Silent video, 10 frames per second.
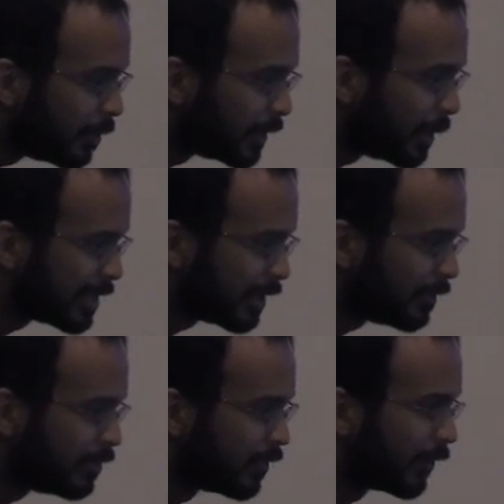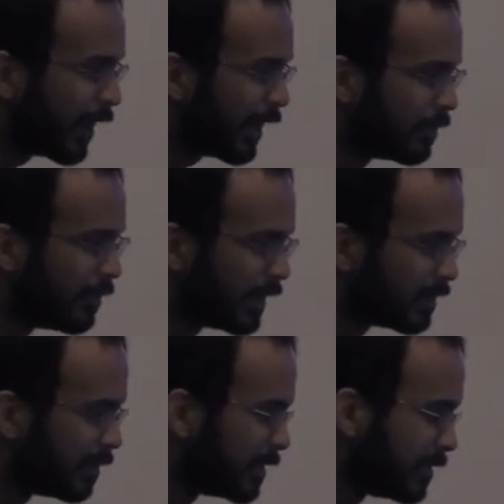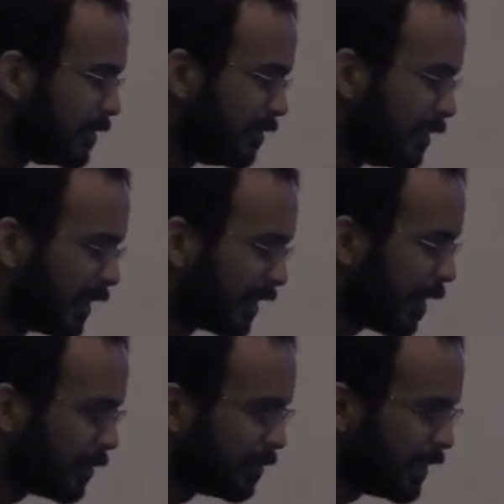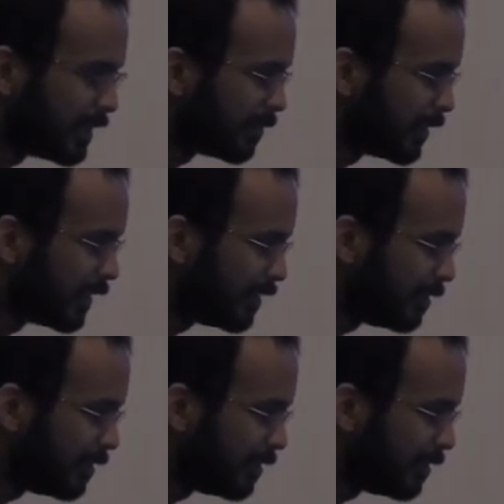But basically, if you forgot how to make a subsystem and you need to like copy and paste something,